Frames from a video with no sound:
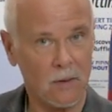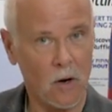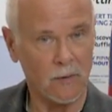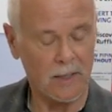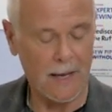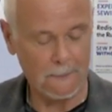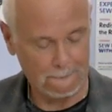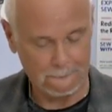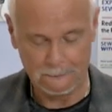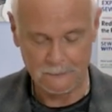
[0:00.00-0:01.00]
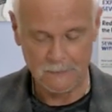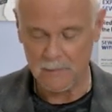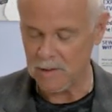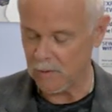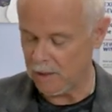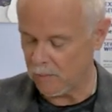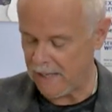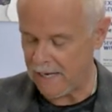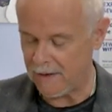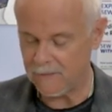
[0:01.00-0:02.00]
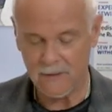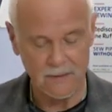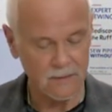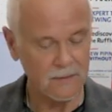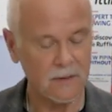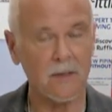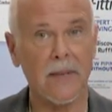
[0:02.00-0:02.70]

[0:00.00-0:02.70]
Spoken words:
overlap. So here we have the